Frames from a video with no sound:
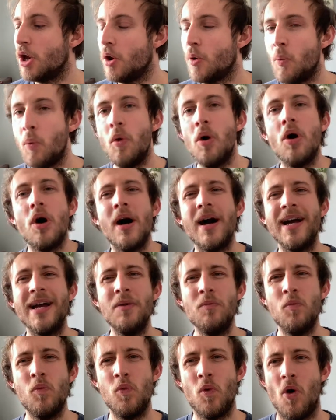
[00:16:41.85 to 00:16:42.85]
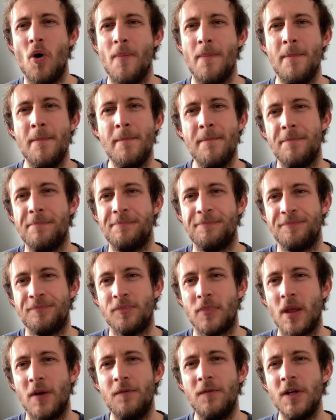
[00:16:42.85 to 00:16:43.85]
What I want
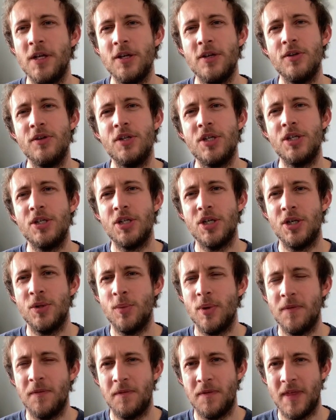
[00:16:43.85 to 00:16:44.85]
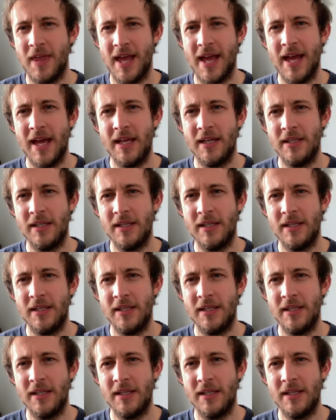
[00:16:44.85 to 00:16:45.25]
for you to do with this